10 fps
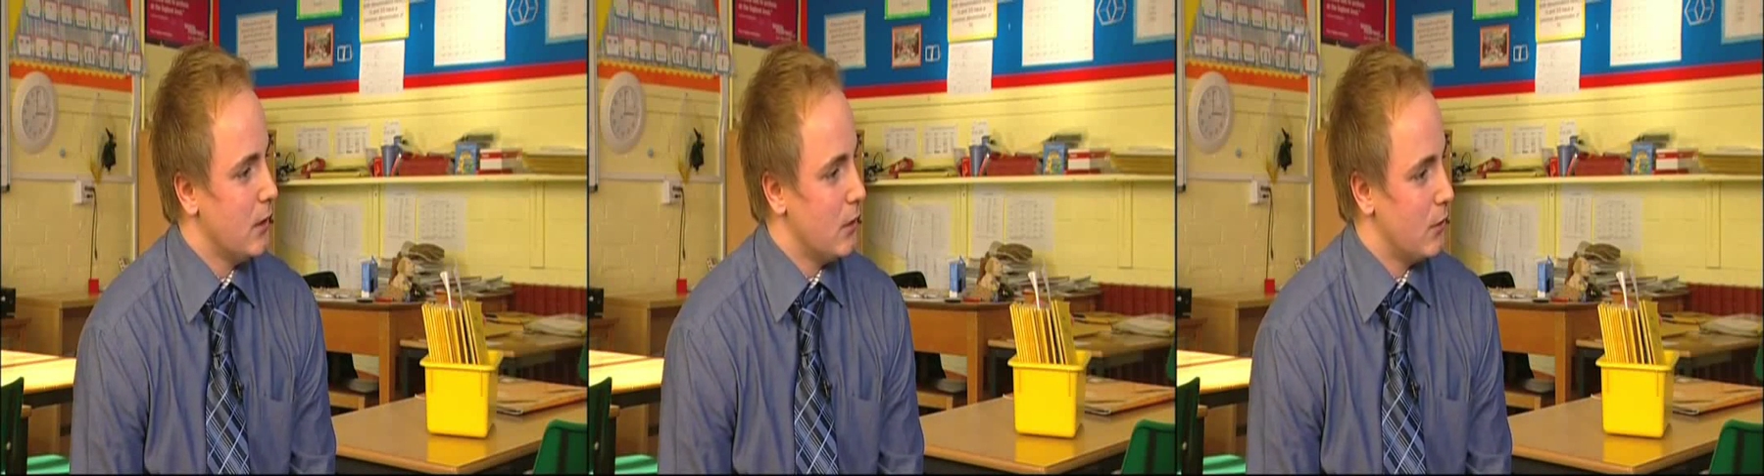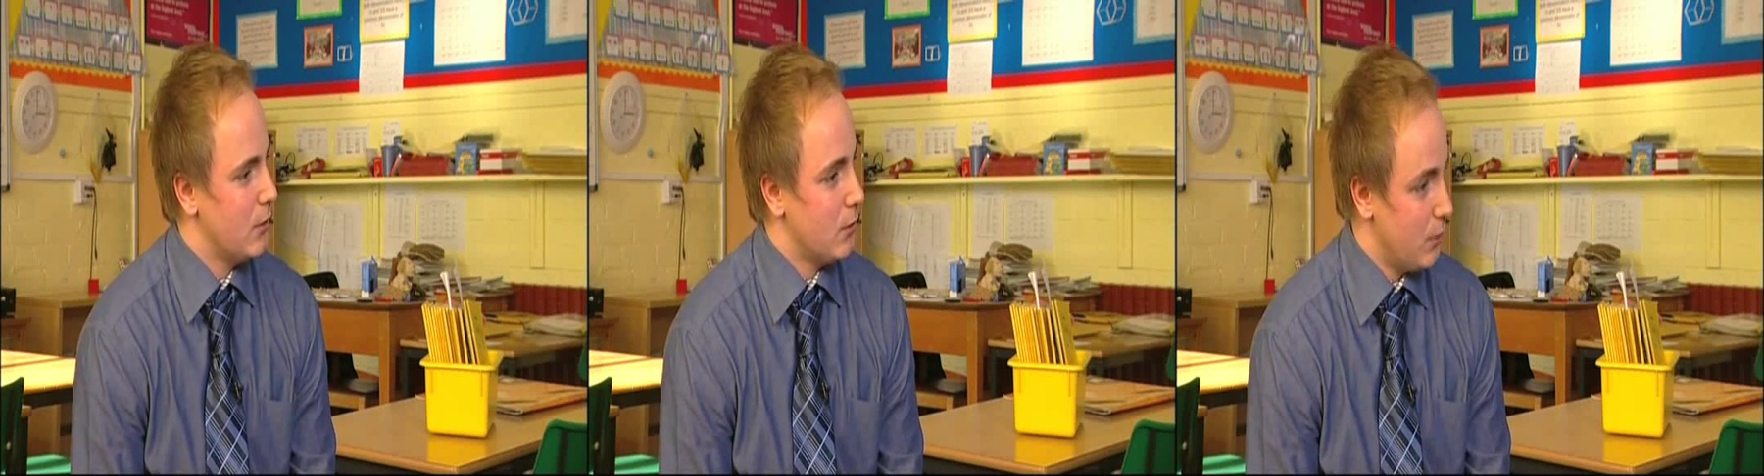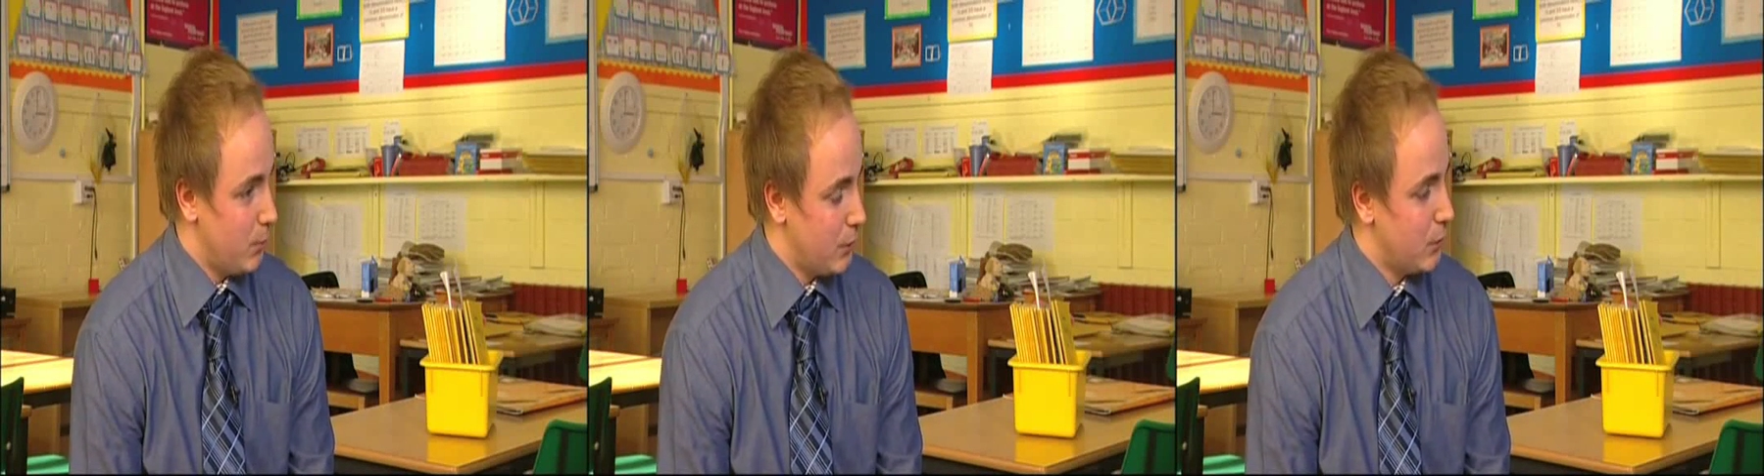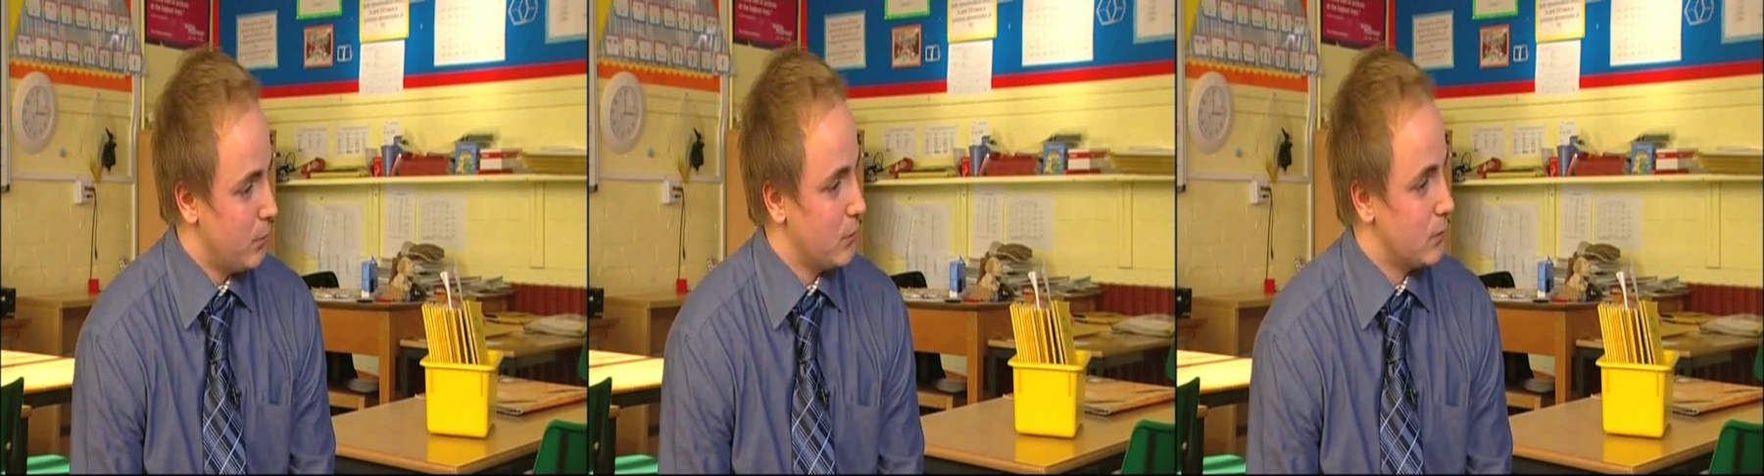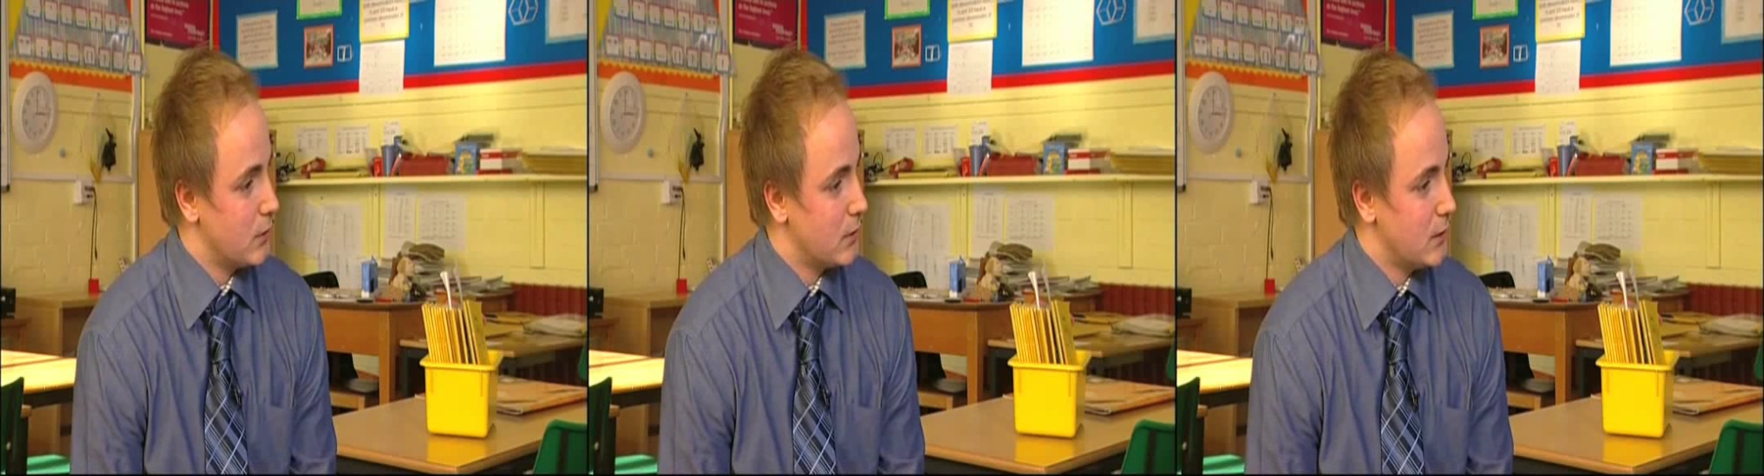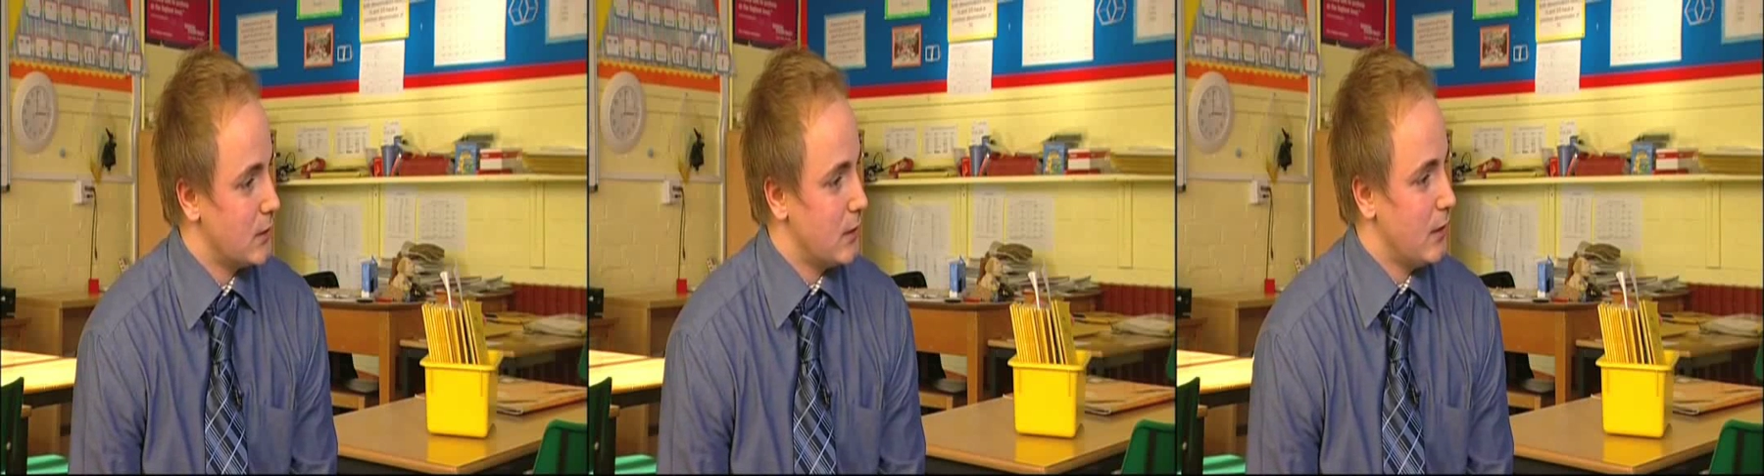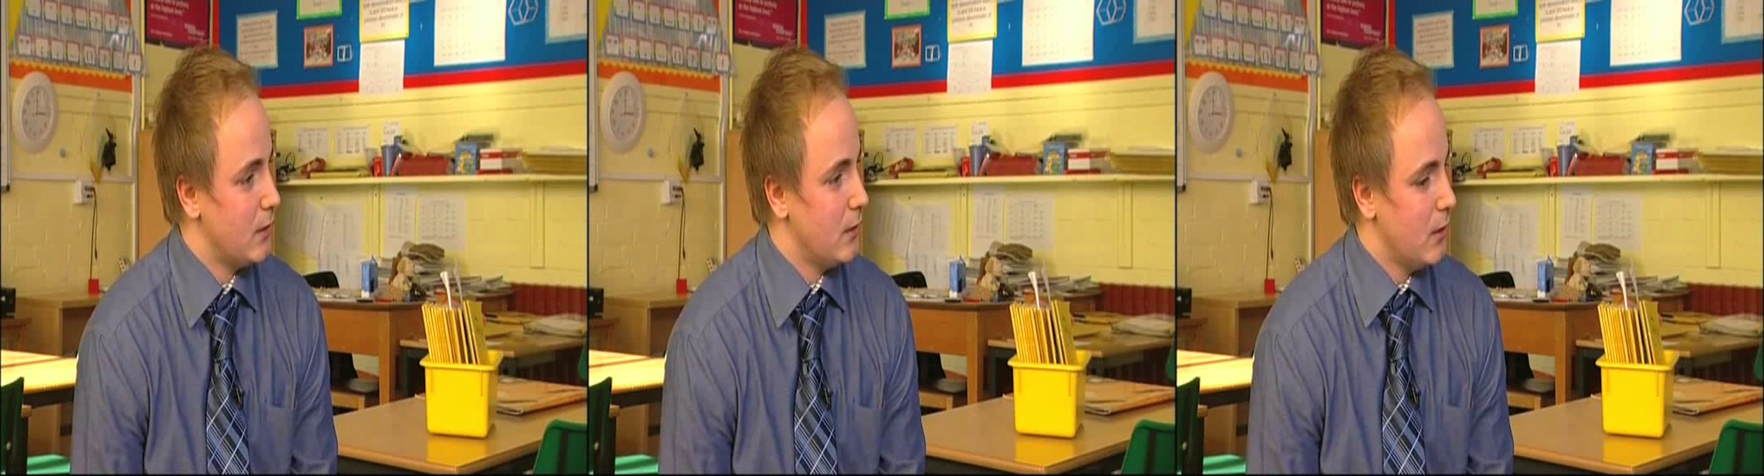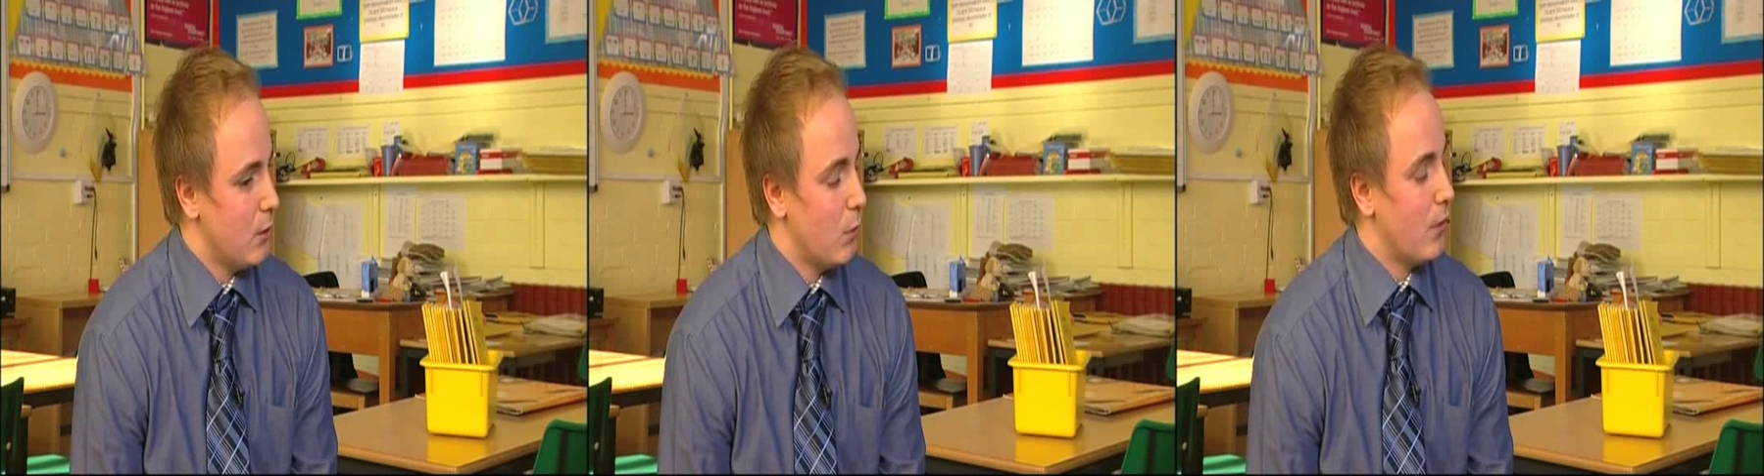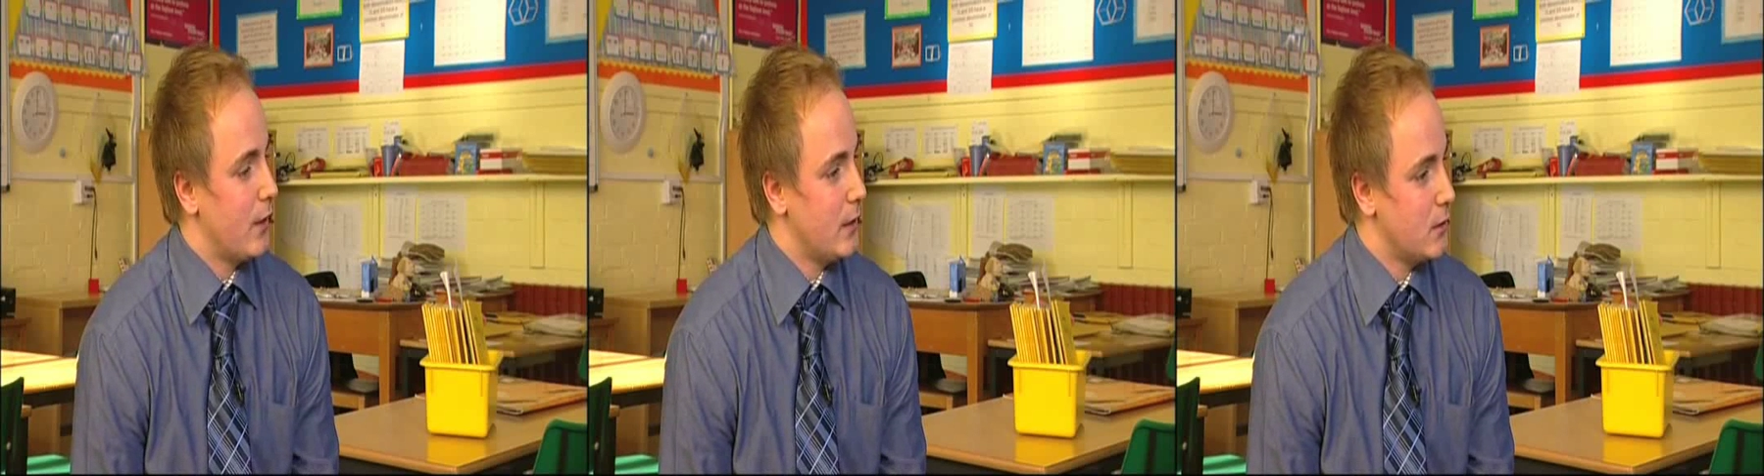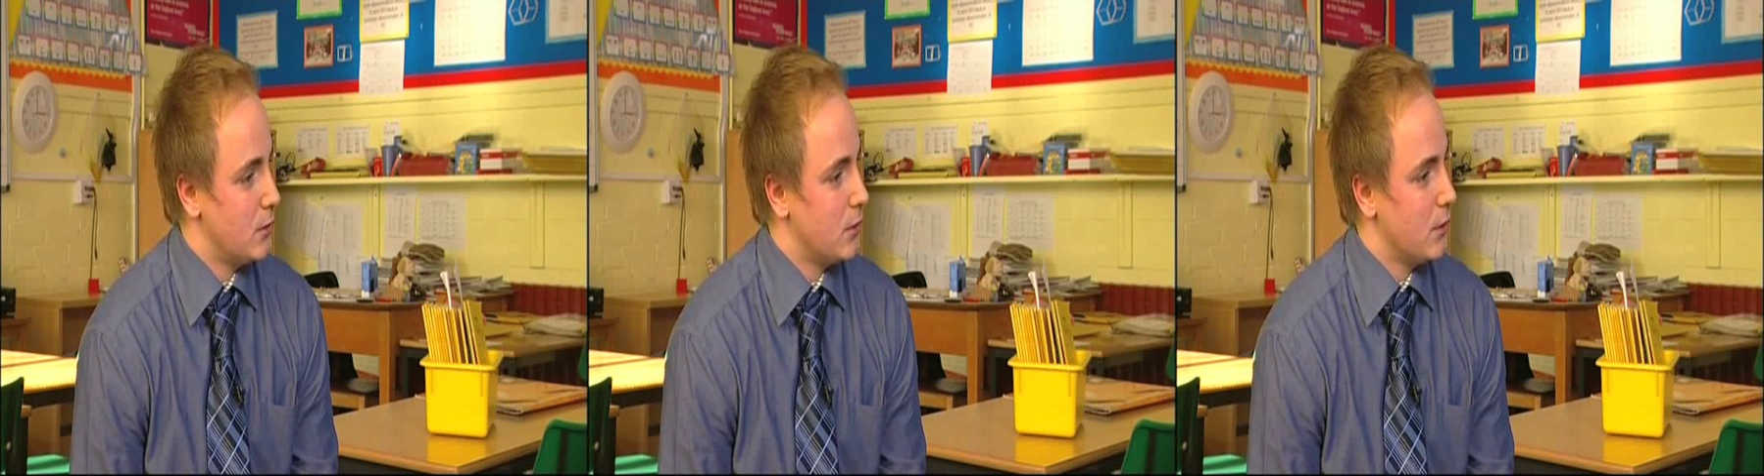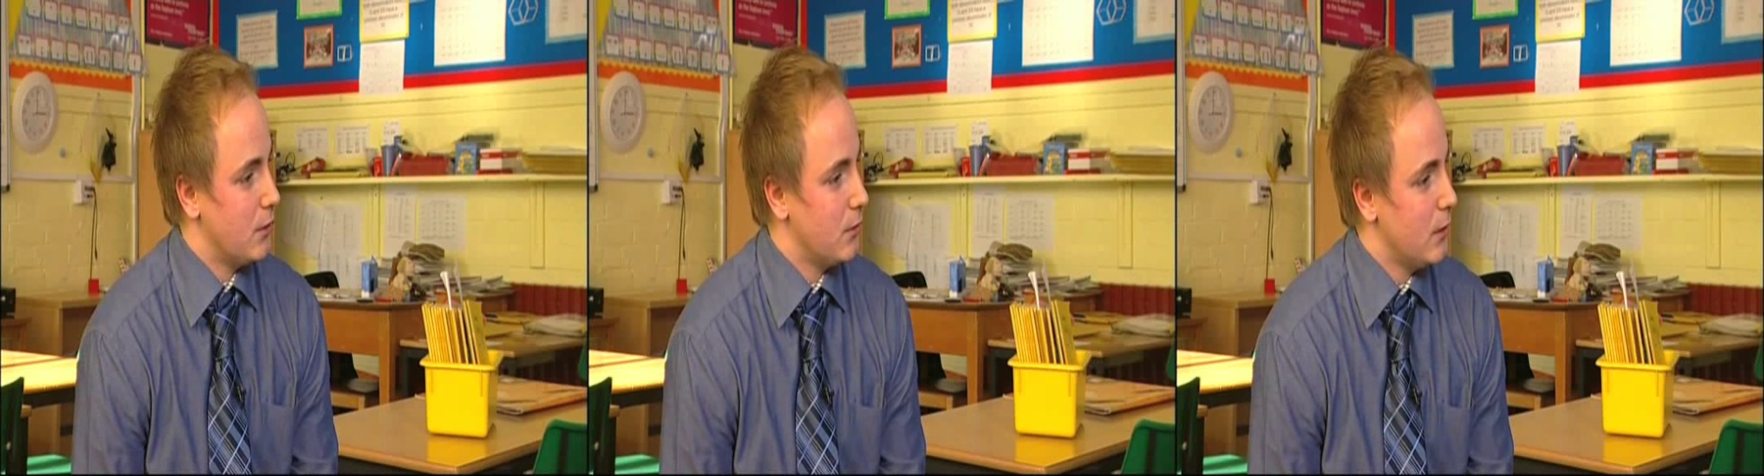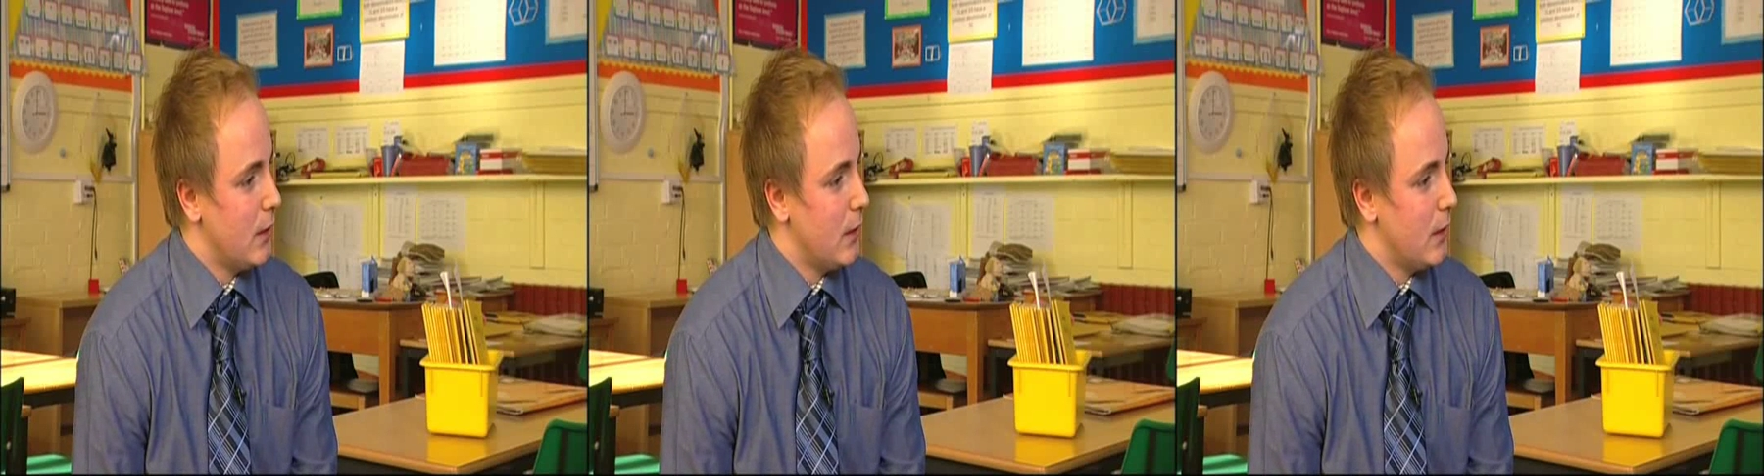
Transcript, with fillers: other pupils, just to see what they need to do